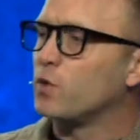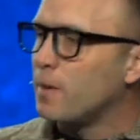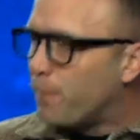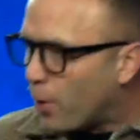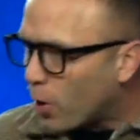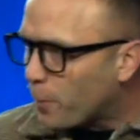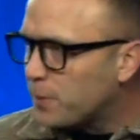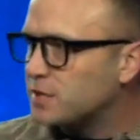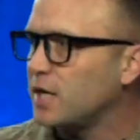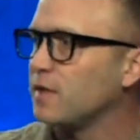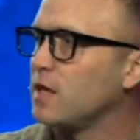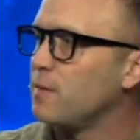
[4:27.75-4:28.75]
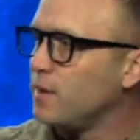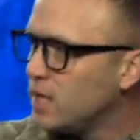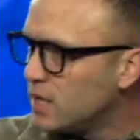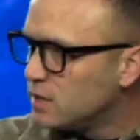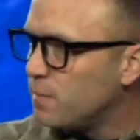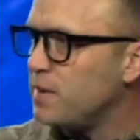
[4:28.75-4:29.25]
and repurposing them
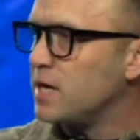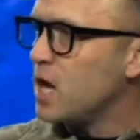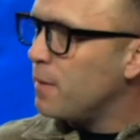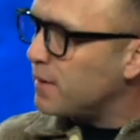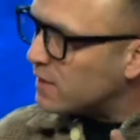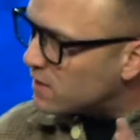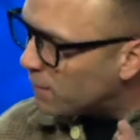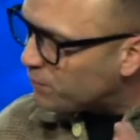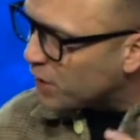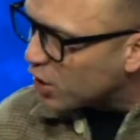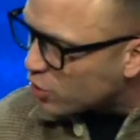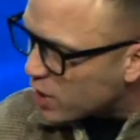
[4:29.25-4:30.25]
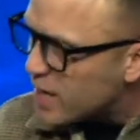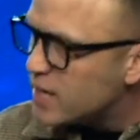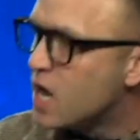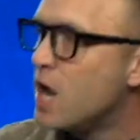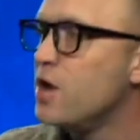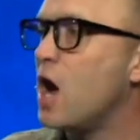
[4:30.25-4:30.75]
into becoming something
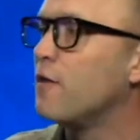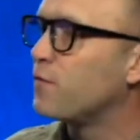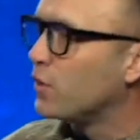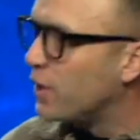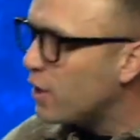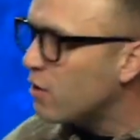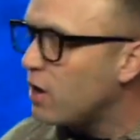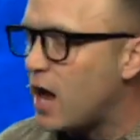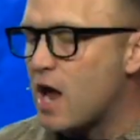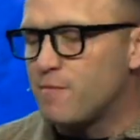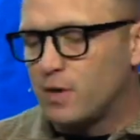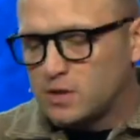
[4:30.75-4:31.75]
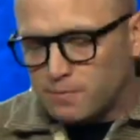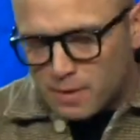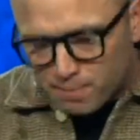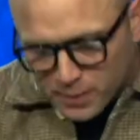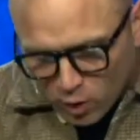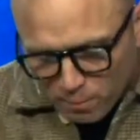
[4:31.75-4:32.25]
great, not for their life, but to
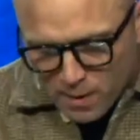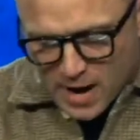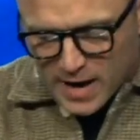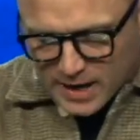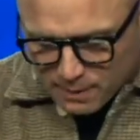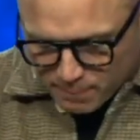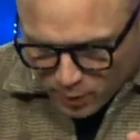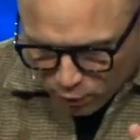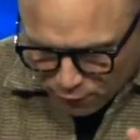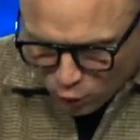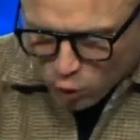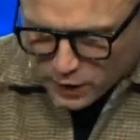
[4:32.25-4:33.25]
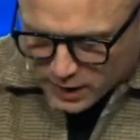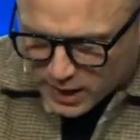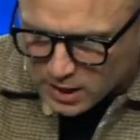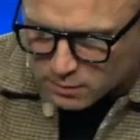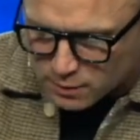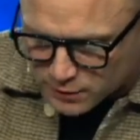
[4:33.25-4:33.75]
be built by and built for the
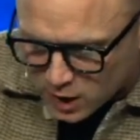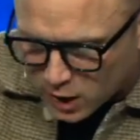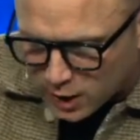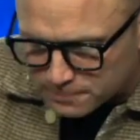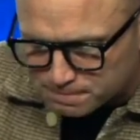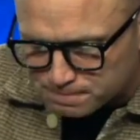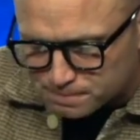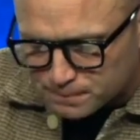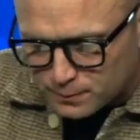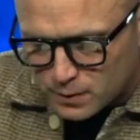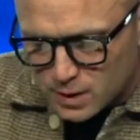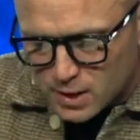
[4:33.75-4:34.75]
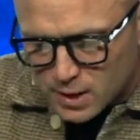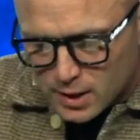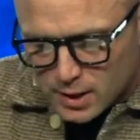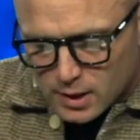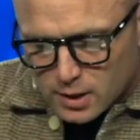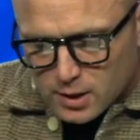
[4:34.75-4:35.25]
kingdom of God.
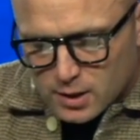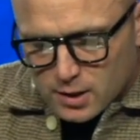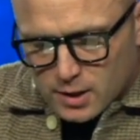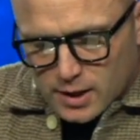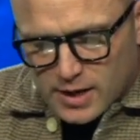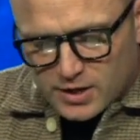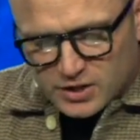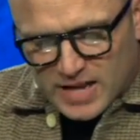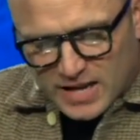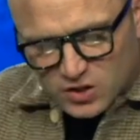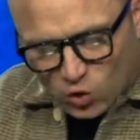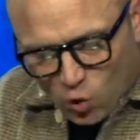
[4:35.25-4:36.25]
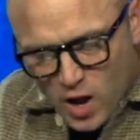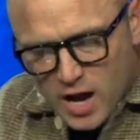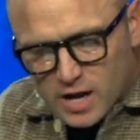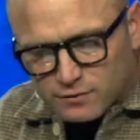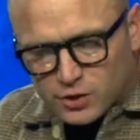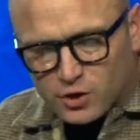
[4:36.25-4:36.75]
He just has a
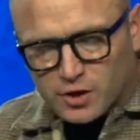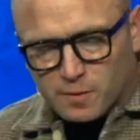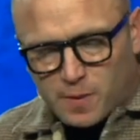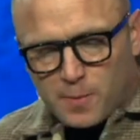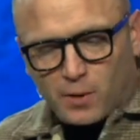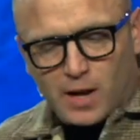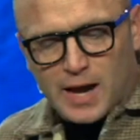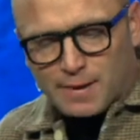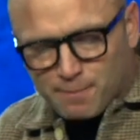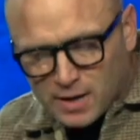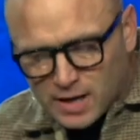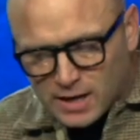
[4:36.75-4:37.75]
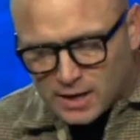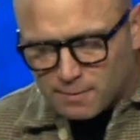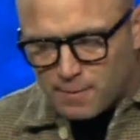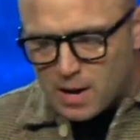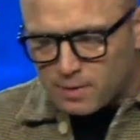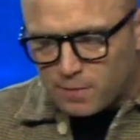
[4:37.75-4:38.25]
way of turning people like me
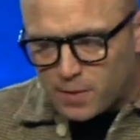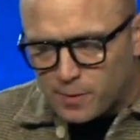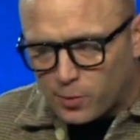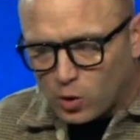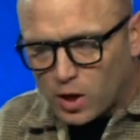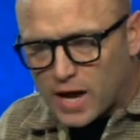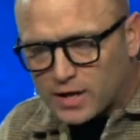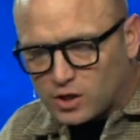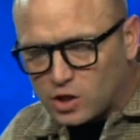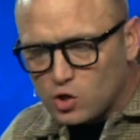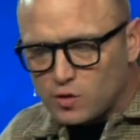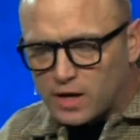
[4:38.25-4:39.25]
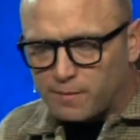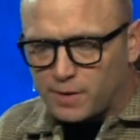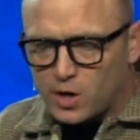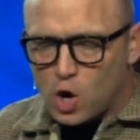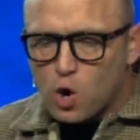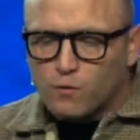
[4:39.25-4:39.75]
and maybe people like you that have
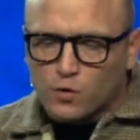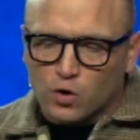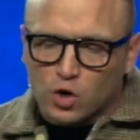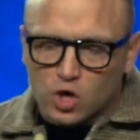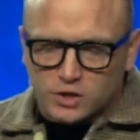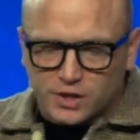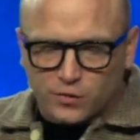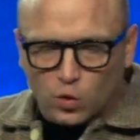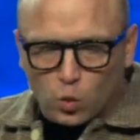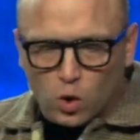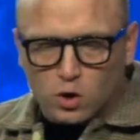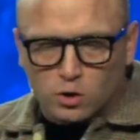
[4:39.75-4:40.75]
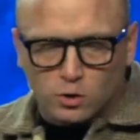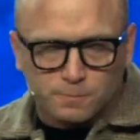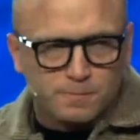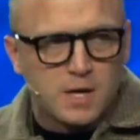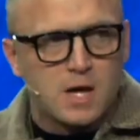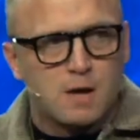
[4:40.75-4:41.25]
been overlooked in the
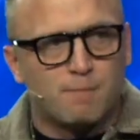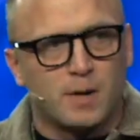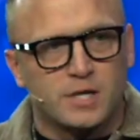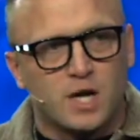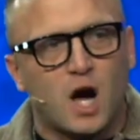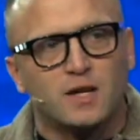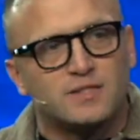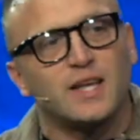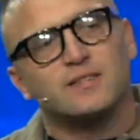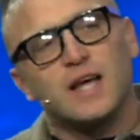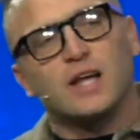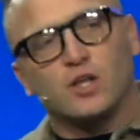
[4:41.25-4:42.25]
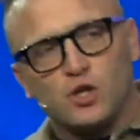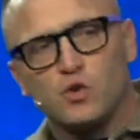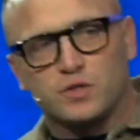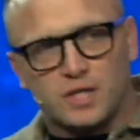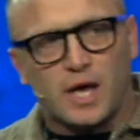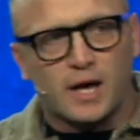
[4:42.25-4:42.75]
world, but God says I can
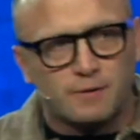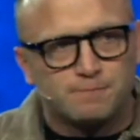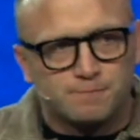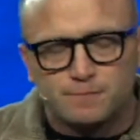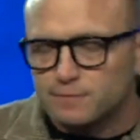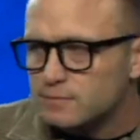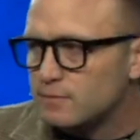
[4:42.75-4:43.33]
use that.